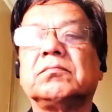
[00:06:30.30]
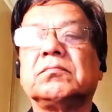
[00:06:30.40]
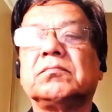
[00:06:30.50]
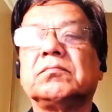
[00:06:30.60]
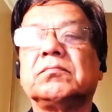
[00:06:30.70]

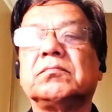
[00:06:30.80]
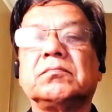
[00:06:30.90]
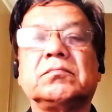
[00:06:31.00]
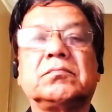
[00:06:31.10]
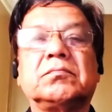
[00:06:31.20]

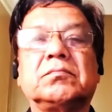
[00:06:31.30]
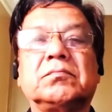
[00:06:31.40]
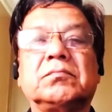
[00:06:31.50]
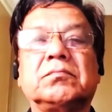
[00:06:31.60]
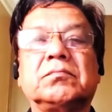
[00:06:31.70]

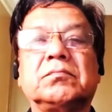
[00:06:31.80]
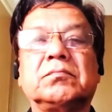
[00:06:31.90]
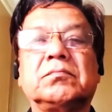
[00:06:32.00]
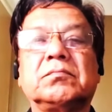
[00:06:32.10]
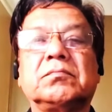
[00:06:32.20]

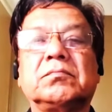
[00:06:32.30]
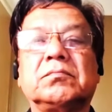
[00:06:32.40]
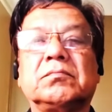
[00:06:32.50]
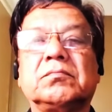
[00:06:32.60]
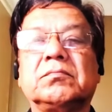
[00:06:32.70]

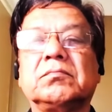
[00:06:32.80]
(not speaking)